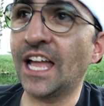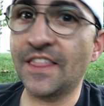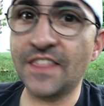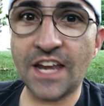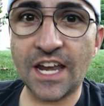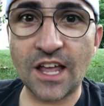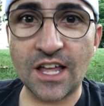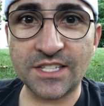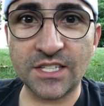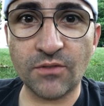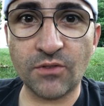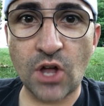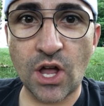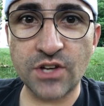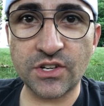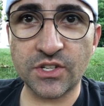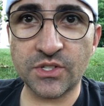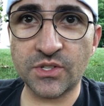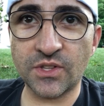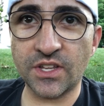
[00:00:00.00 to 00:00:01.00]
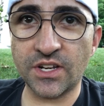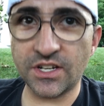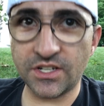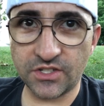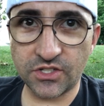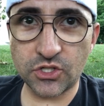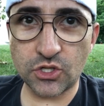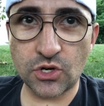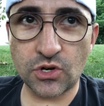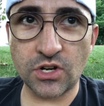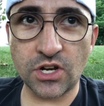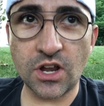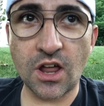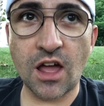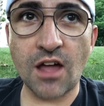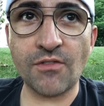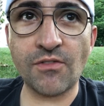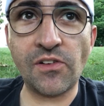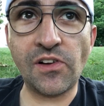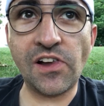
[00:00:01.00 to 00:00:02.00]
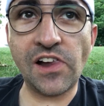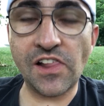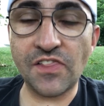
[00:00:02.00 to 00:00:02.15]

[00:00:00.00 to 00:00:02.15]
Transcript: And then I got self-conscious, so then I just turned it off.